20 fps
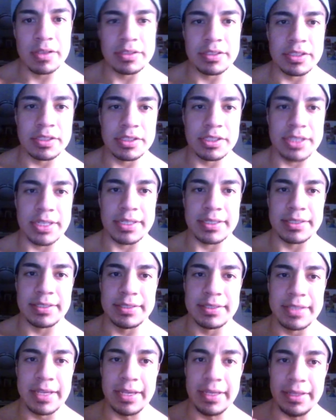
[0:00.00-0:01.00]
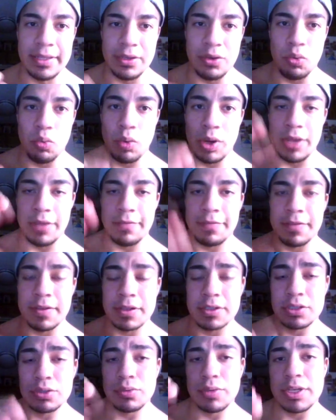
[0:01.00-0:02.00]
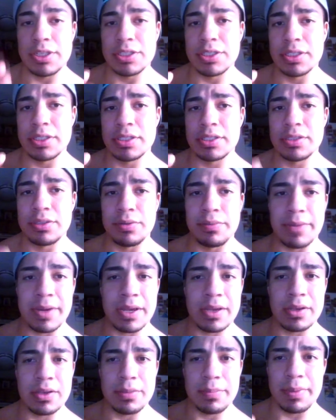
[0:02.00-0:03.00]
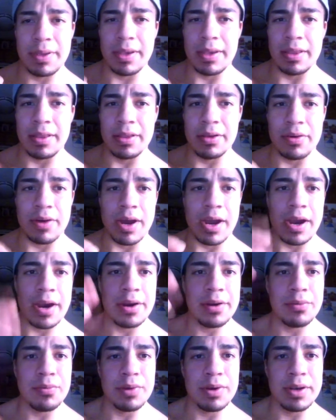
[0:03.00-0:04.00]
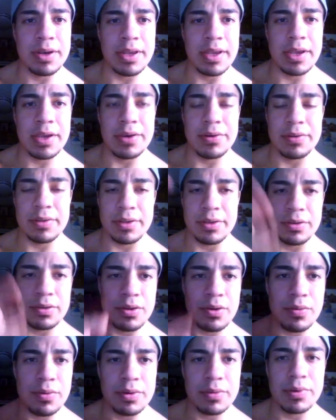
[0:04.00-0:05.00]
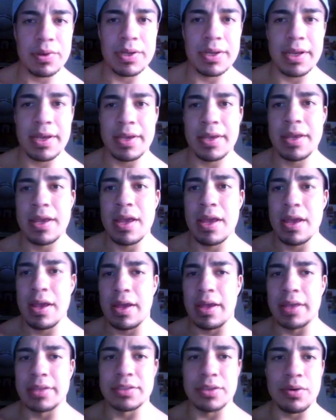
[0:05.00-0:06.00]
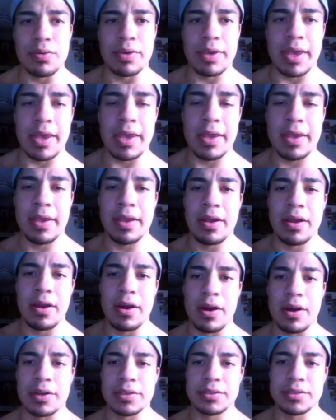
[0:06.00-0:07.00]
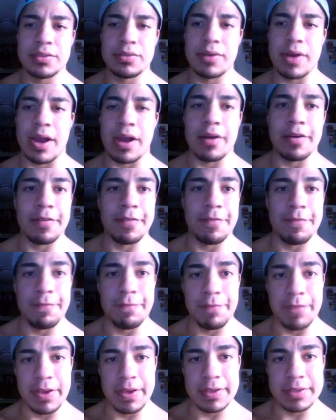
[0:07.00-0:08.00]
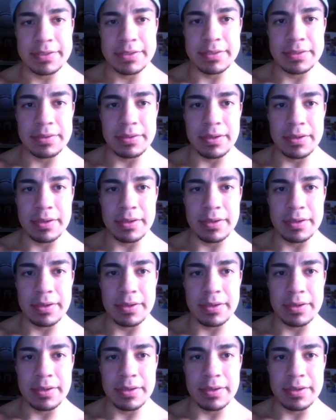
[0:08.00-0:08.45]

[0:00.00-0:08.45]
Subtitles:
such as daily weight fluctuations. You might be a little higher one day or a little lower one day. It's okay. Also, how to fix